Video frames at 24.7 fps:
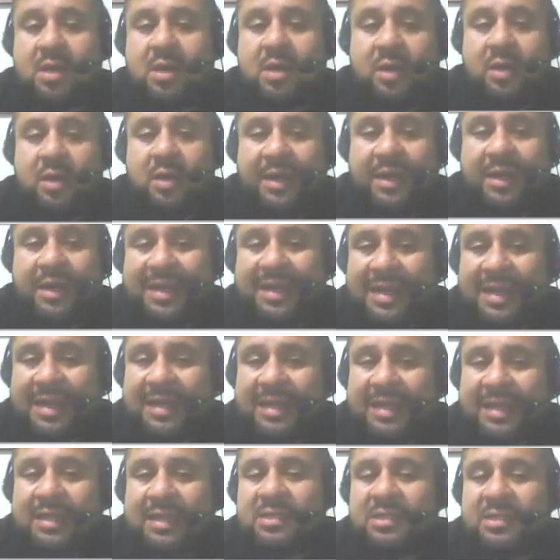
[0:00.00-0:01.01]
In
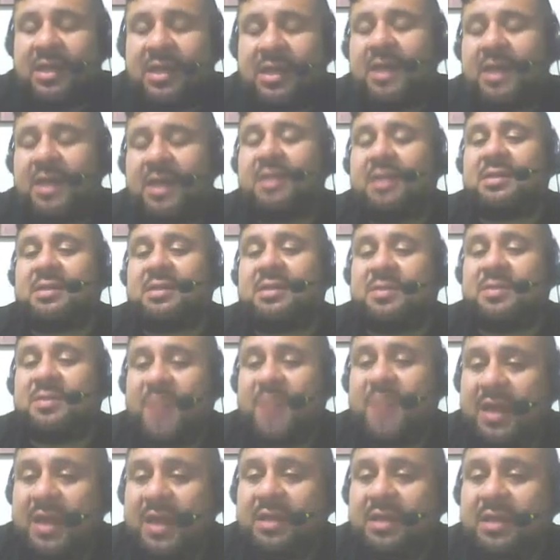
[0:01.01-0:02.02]
English and
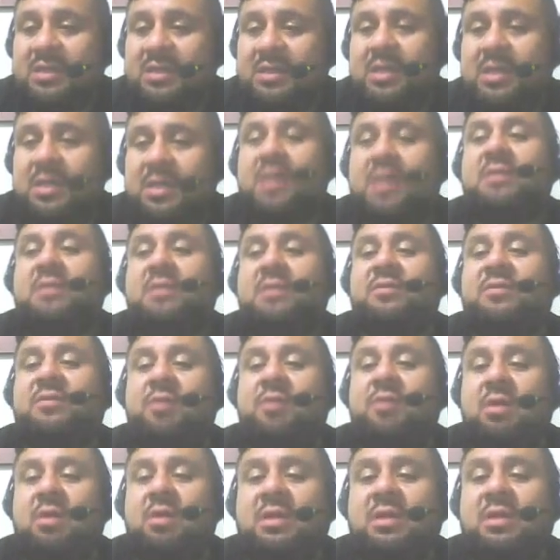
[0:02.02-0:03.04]
Spanish,
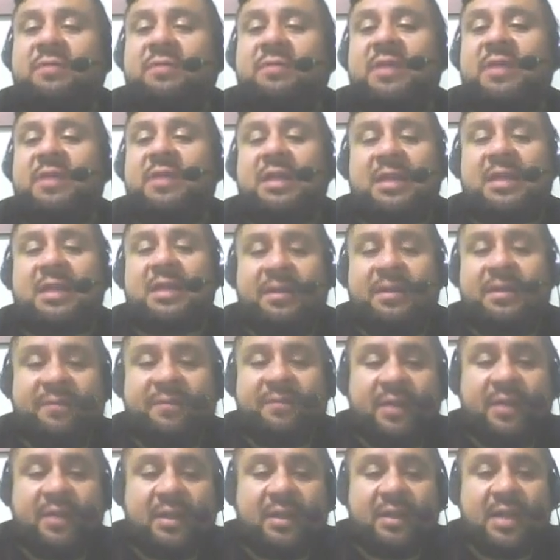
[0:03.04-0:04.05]
interrogative
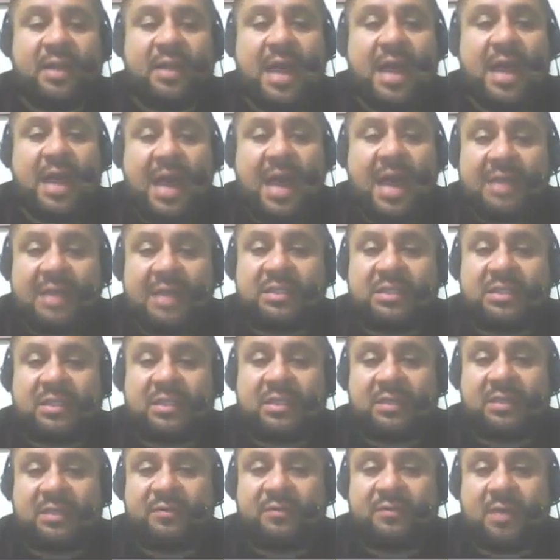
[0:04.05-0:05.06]
indefinite
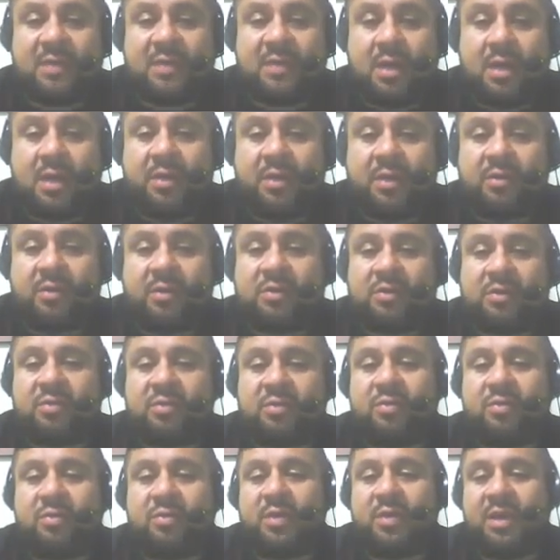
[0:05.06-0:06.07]
adjectives are used
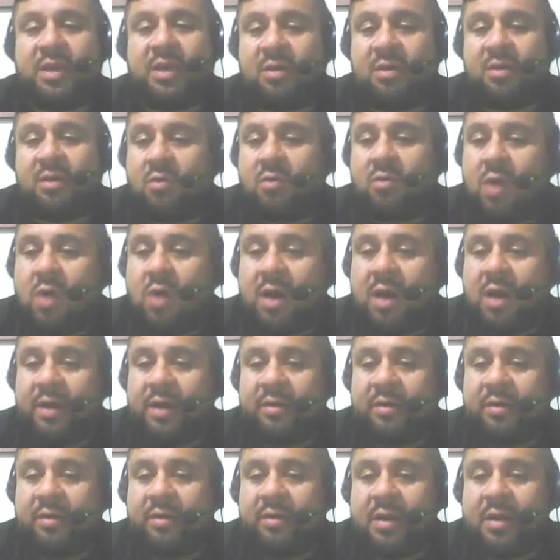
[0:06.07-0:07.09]
to
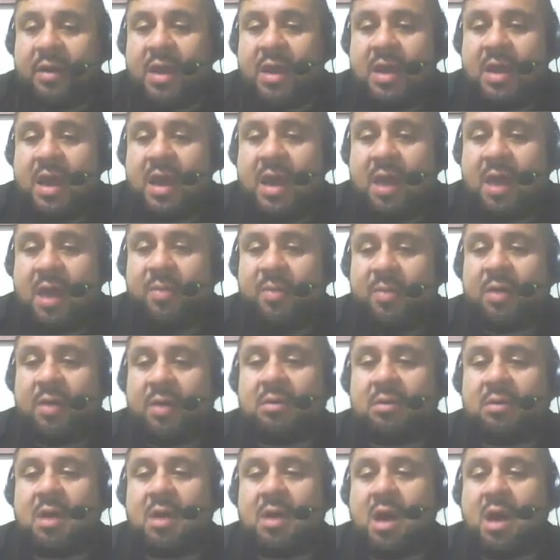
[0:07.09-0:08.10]
inquire
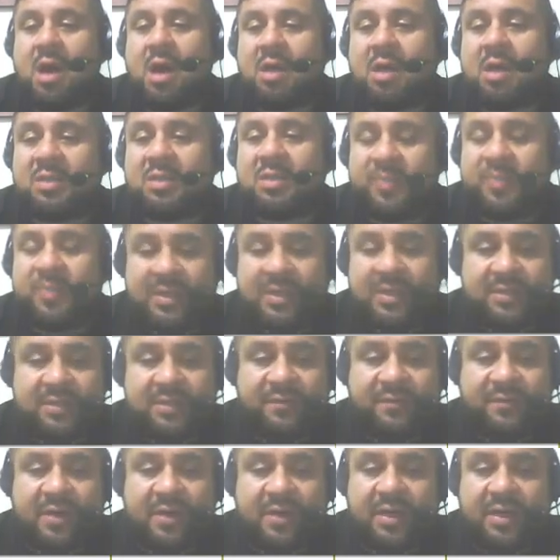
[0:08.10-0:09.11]
about
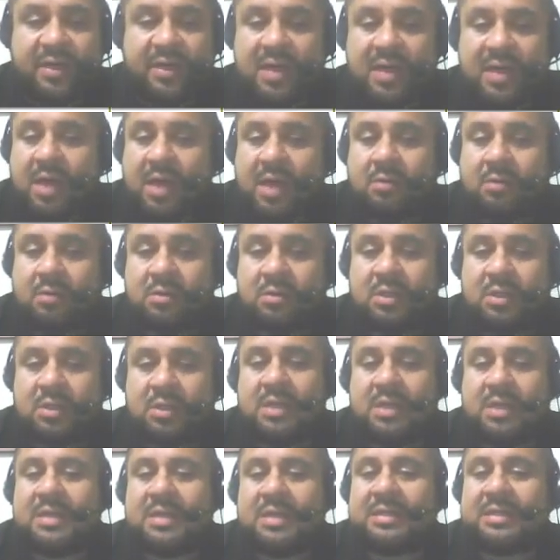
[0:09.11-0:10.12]
unspecified nouns,
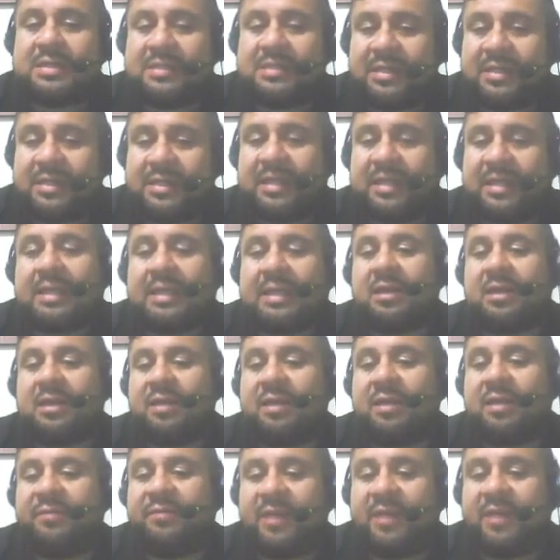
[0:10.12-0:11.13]
seeking
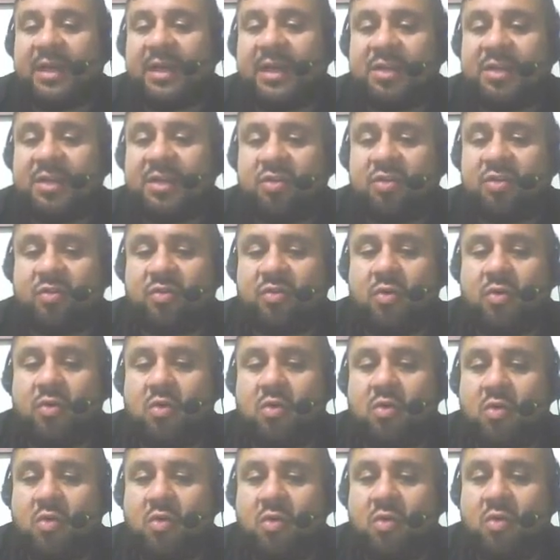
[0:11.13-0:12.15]
clarification
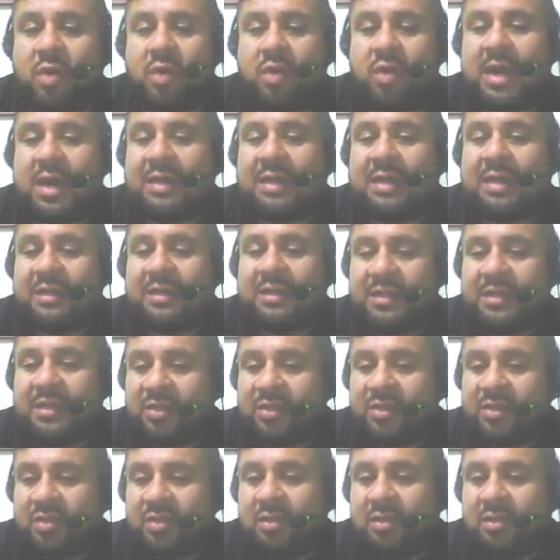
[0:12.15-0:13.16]
or
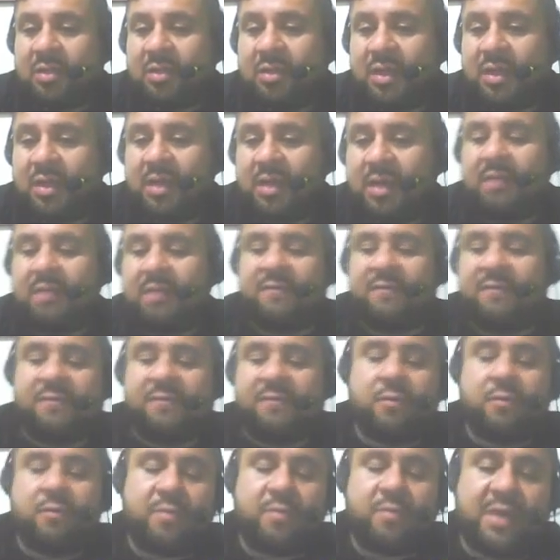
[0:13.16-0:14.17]
additional
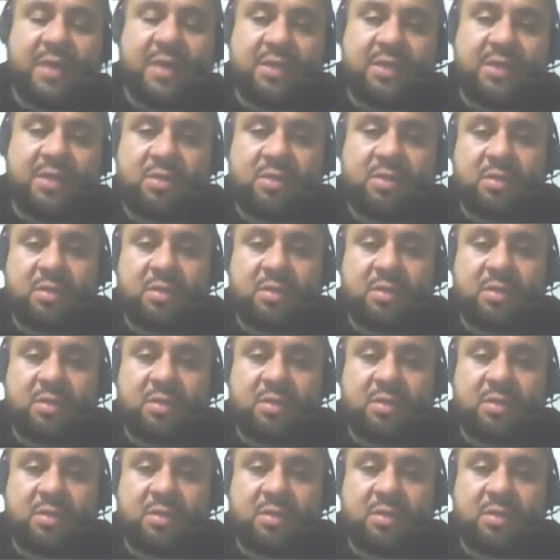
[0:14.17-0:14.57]
information.